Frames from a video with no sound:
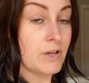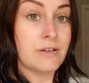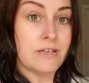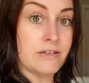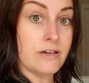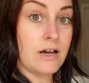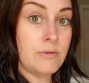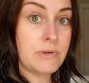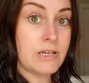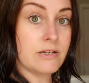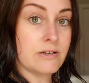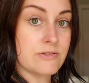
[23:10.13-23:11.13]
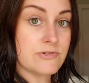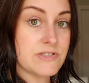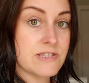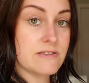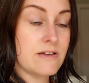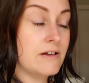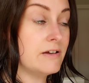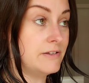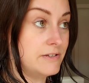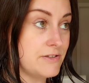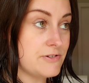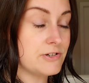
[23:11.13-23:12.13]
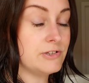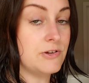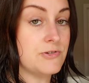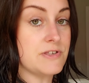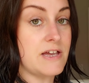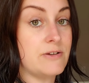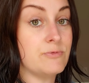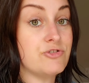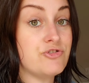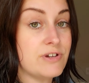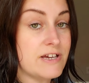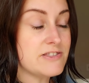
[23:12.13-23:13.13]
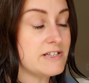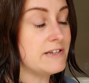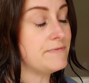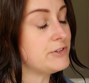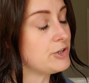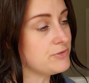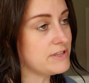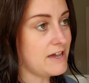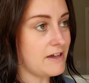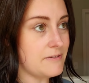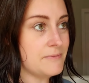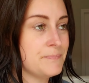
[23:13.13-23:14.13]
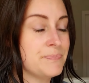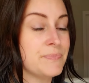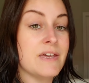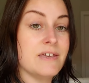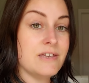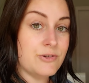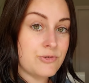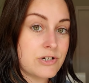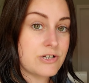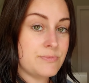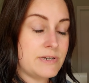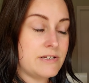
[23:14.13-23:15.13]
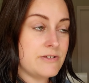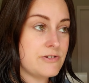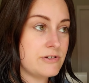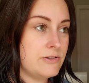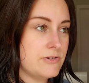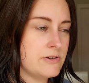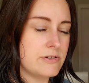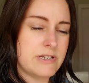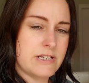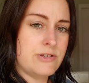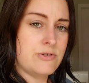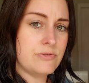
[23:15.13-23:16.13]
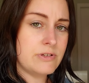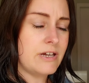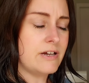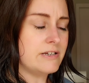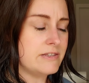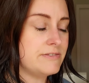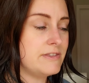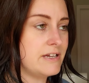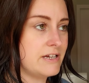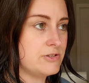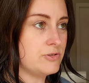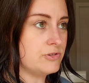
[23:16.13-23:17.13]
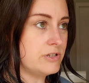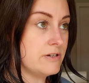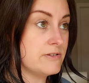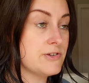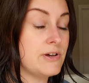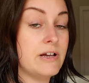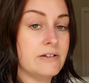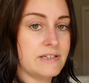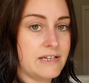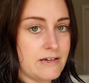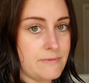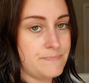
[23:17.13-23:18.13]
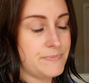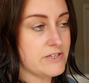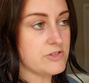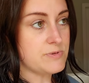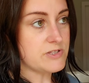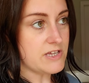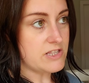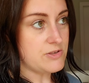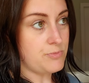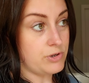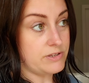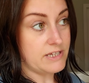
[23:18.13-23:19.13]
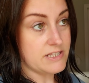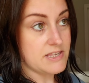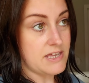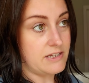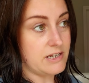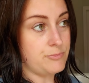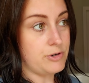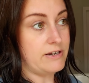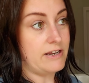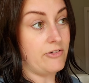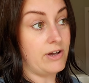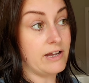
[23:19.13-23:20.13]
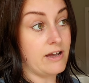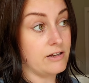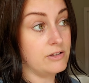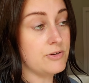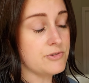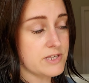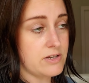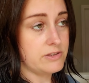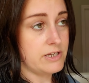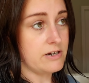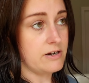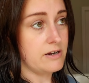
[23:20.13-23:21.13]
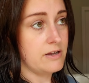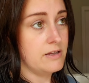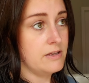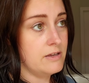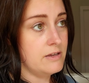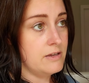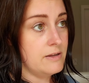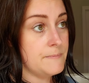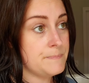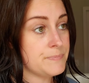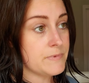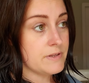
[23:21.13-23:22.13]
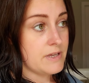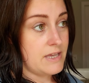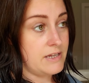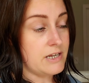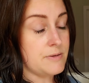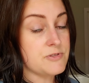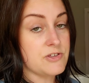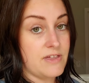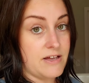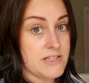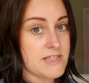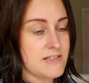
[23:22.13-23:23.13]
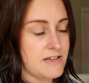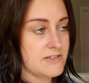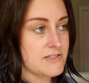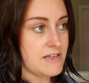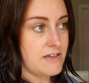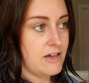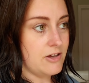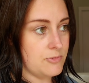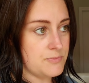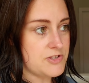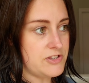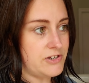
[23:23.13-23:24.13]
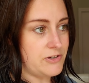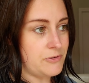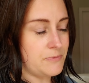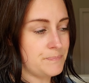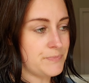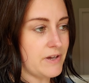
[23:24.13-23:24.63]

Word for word: He got me another another clothesline, which you guys didn't even know that. He ordered me another clothes, or did you? Yeah, I think I told you. So I hung that up. That's besides the point. That's hanging up right now. I got clothes out there hanging up, so that's nice. It helps, you know.